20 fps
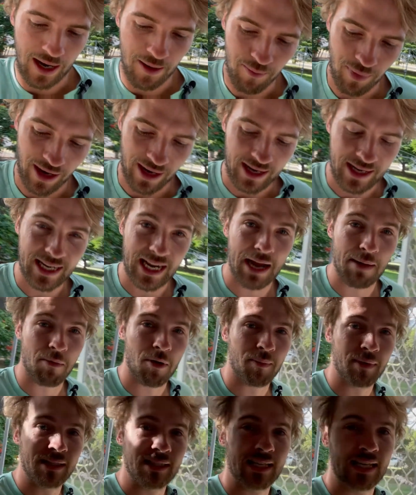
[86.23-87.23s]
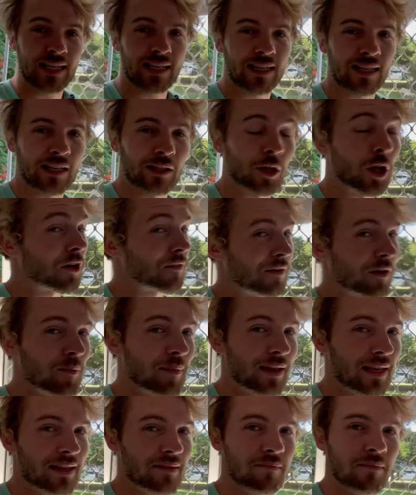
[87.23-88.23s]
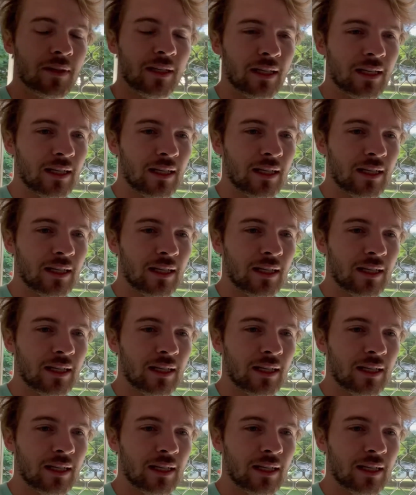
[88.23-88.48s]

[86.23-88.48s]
breaking down what we did. A lot of it will be